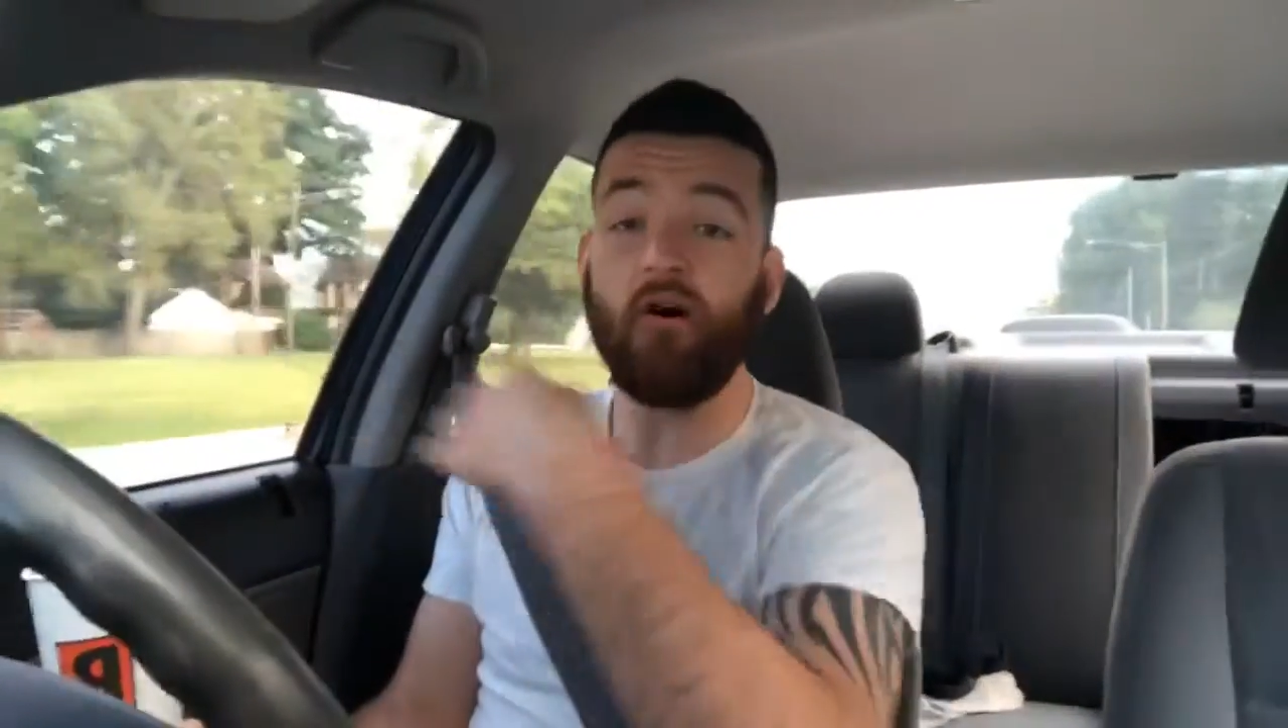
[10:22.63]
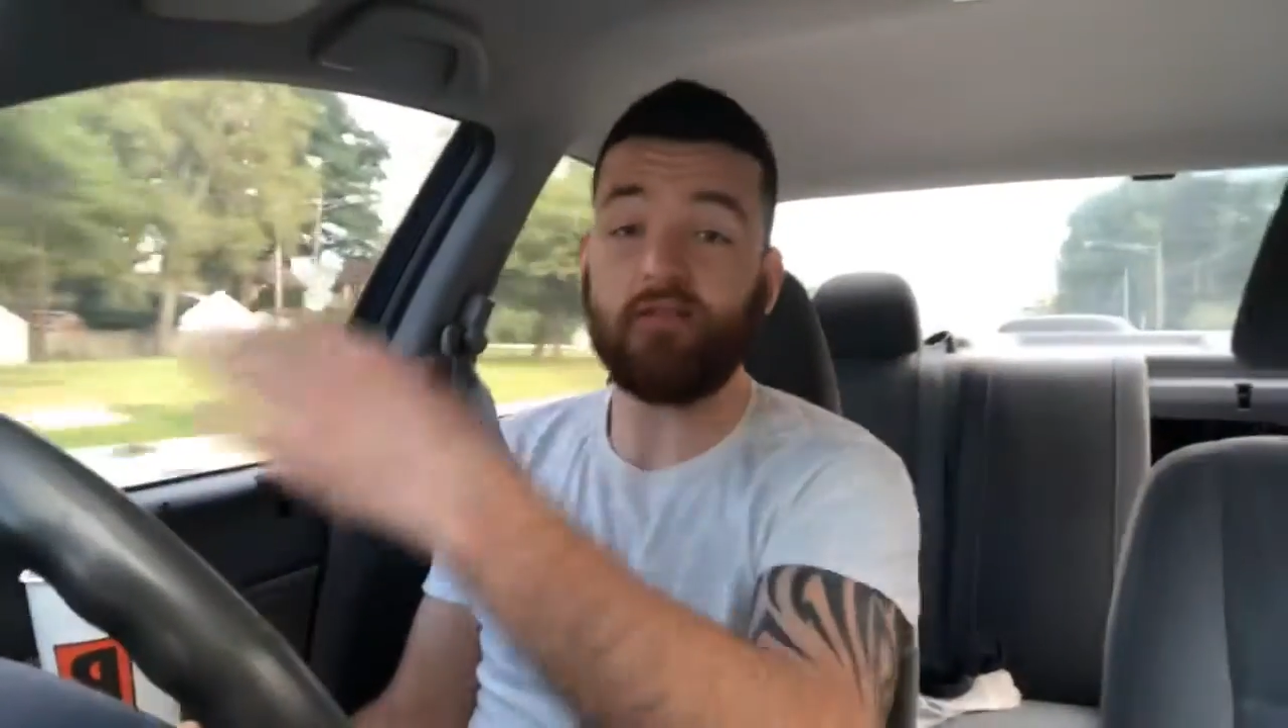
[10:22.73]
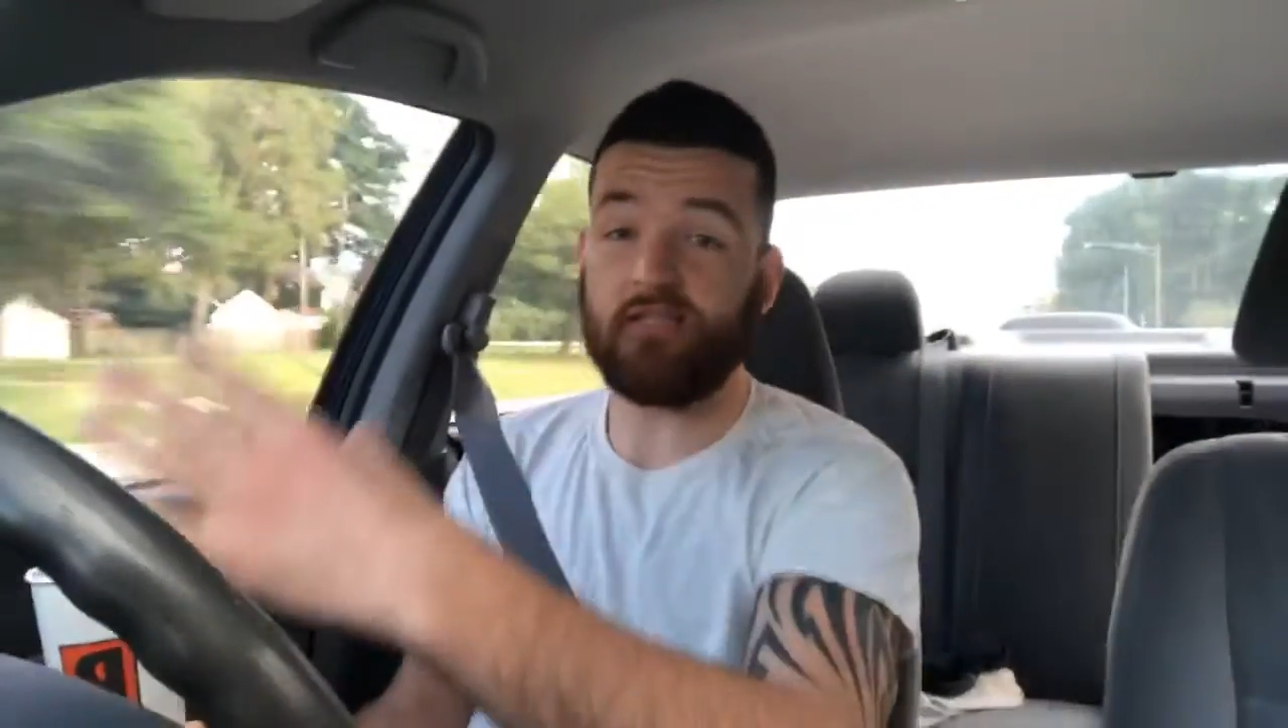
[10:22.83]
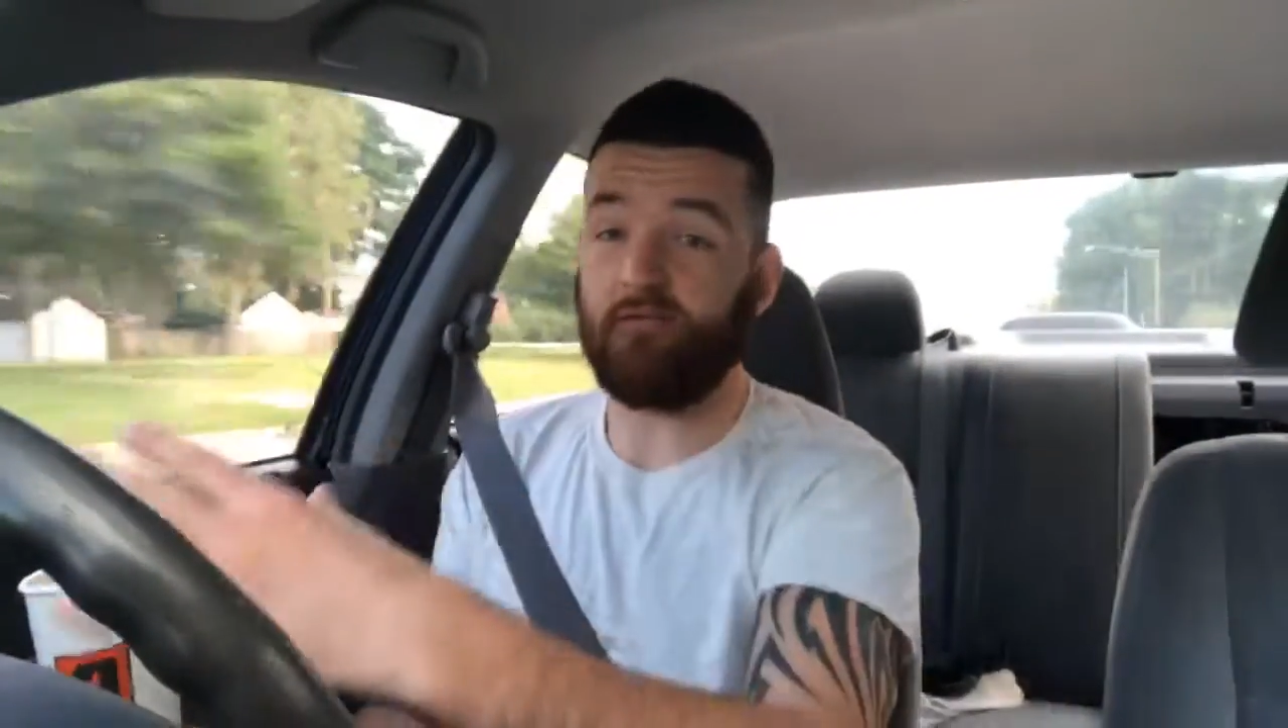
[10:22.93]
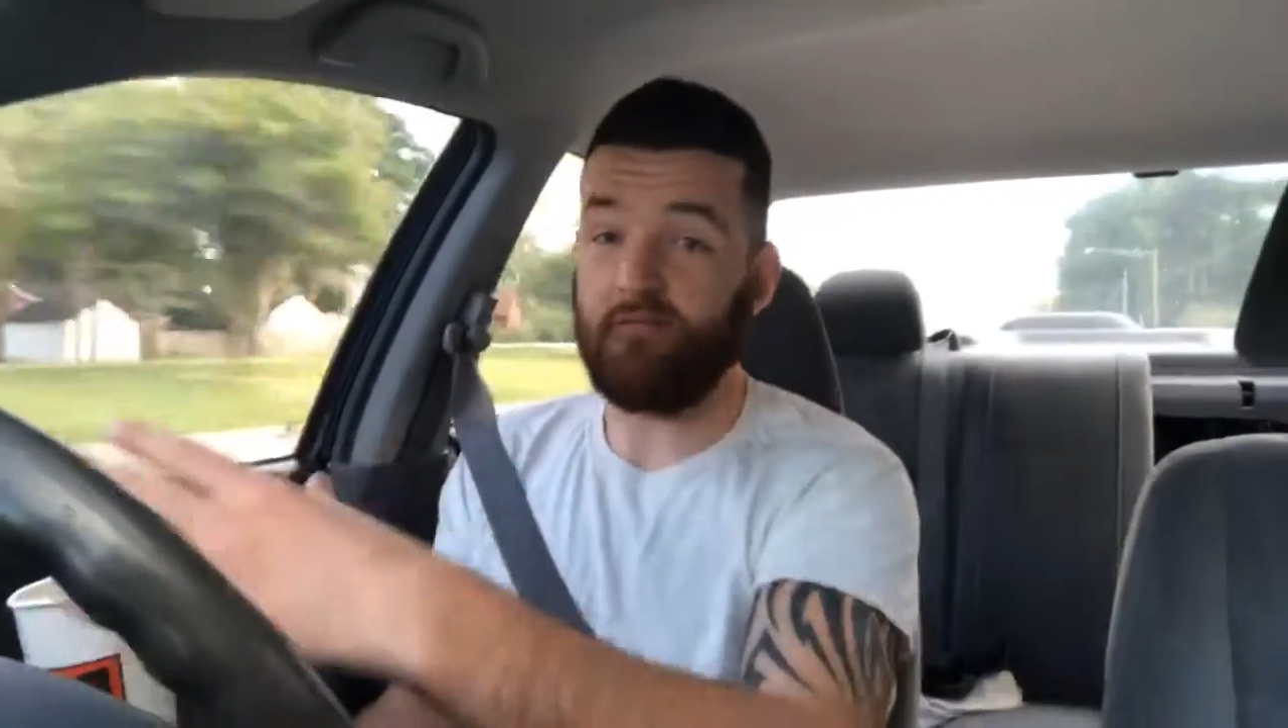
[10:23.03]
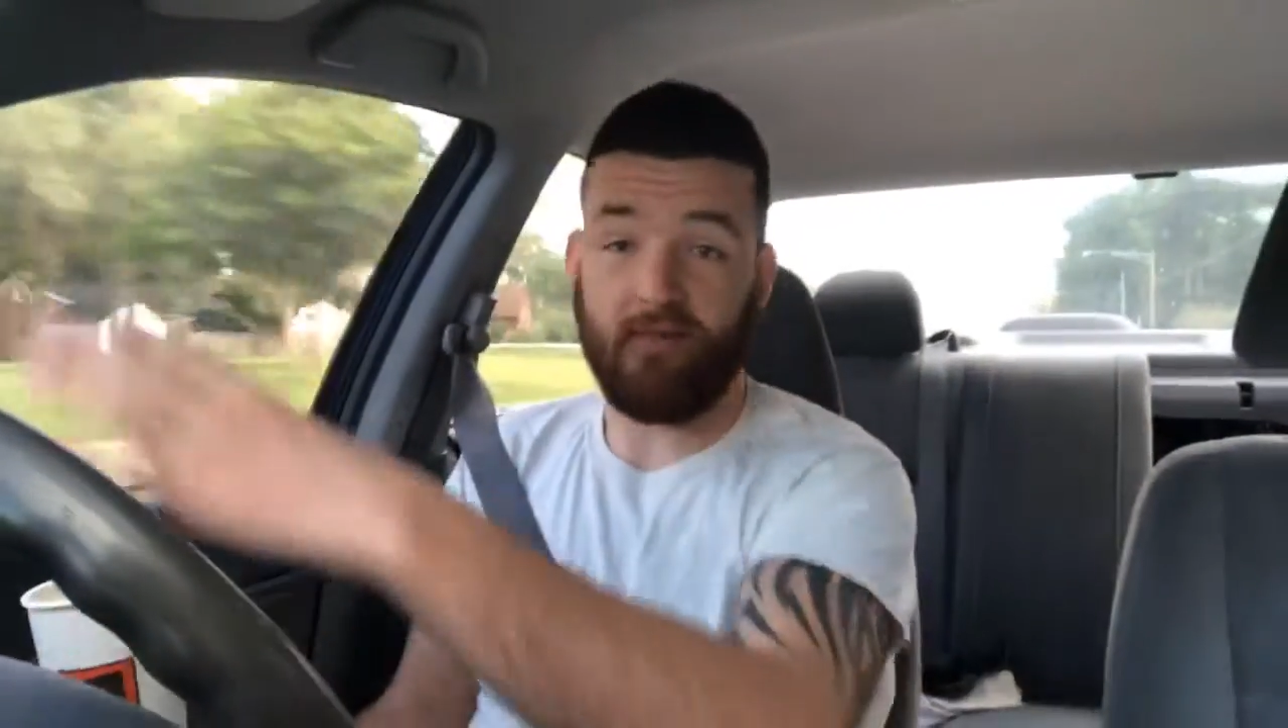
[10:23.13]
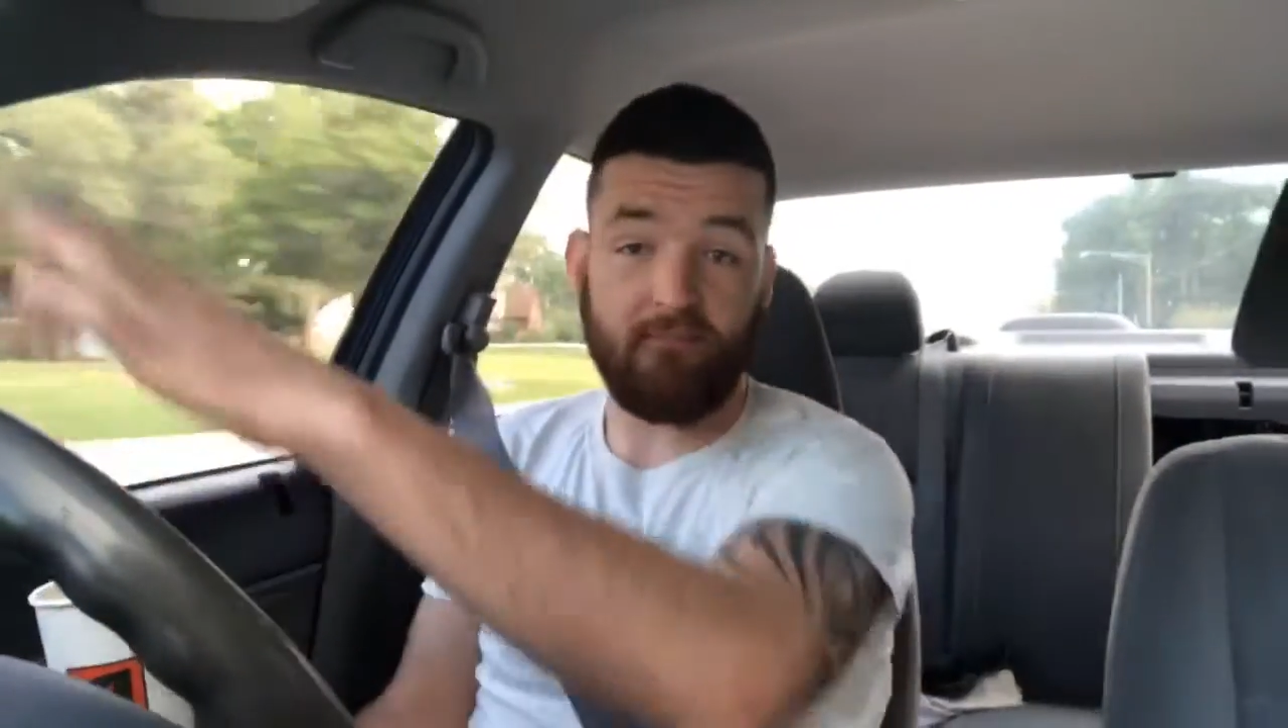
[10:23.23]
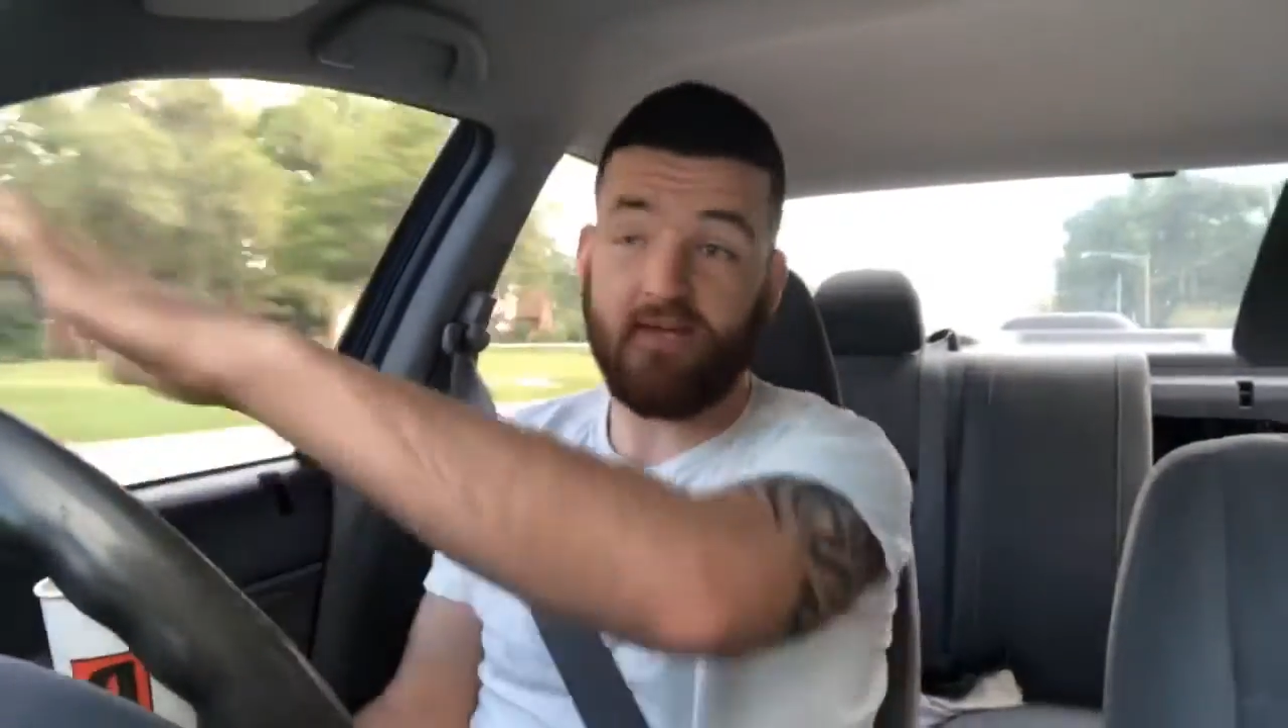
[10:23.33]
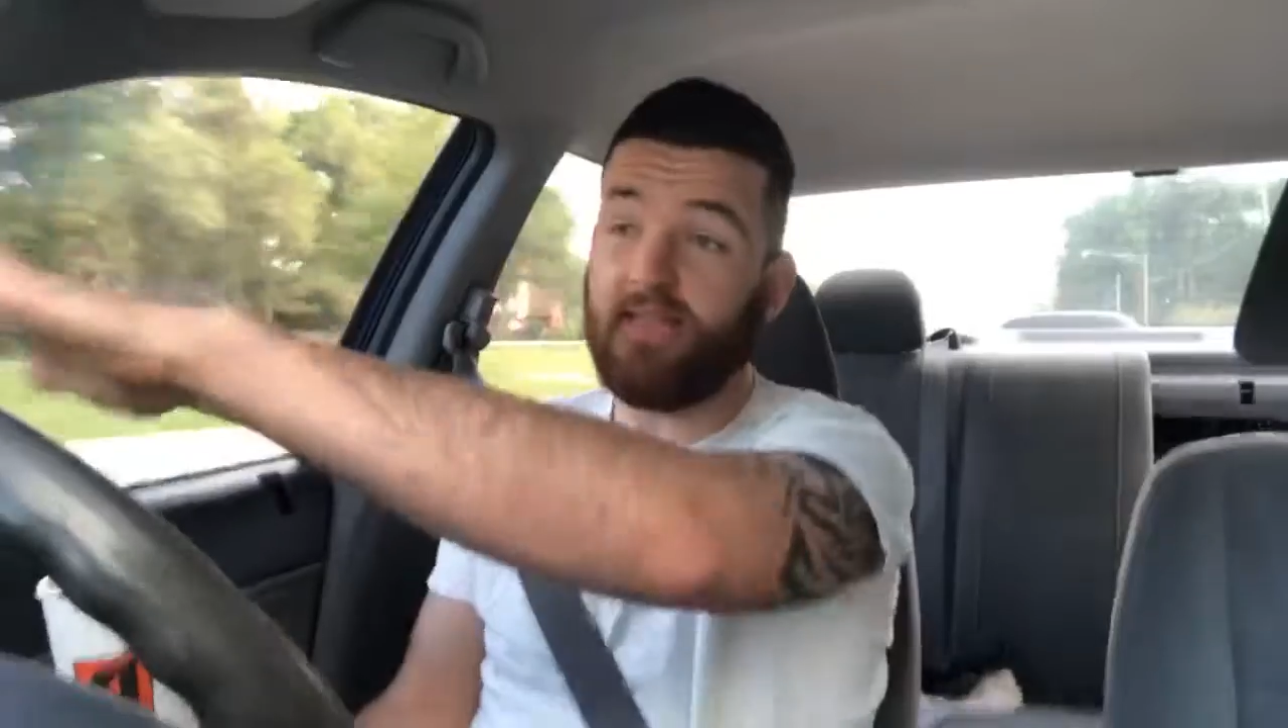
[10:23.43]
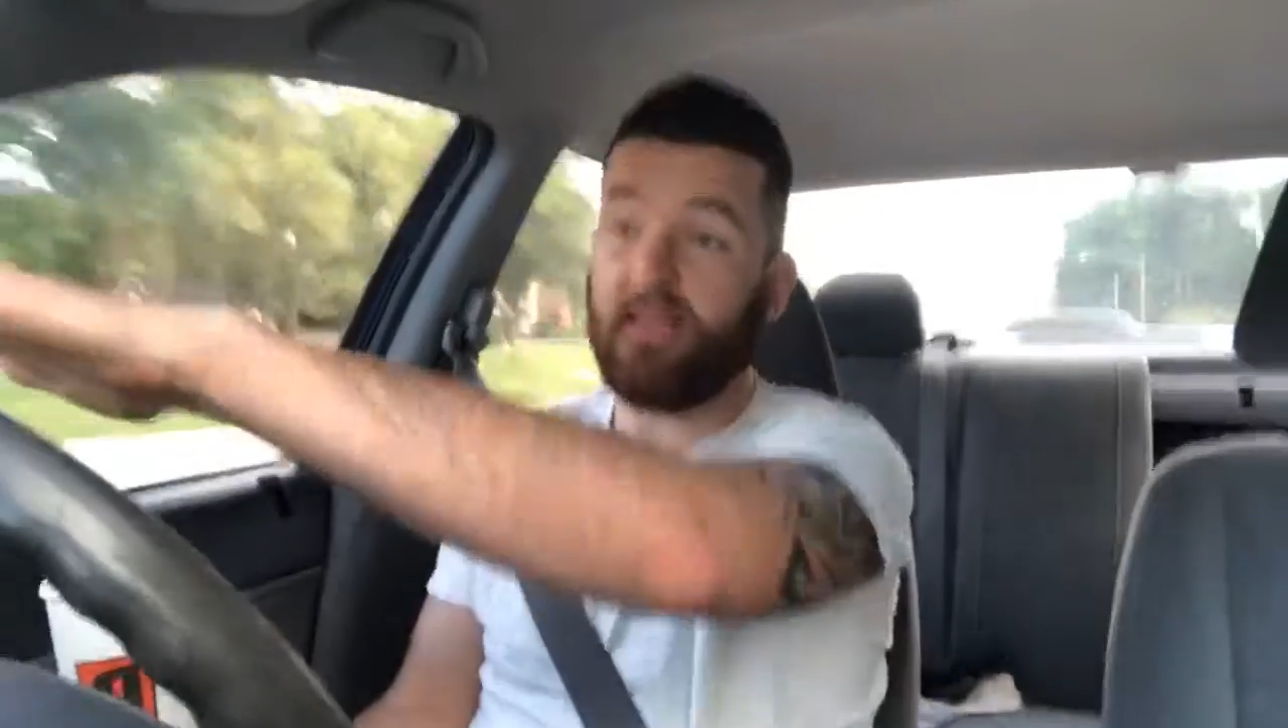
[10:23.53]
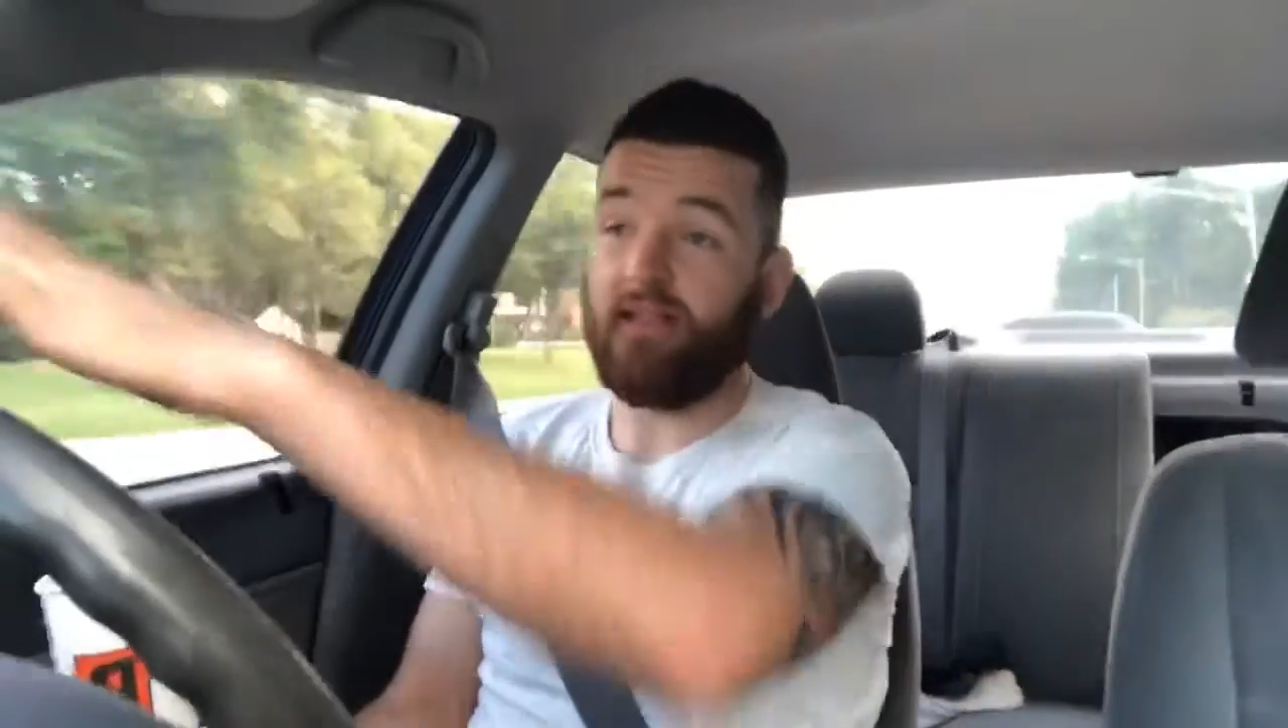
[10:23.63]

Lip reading: admittedly,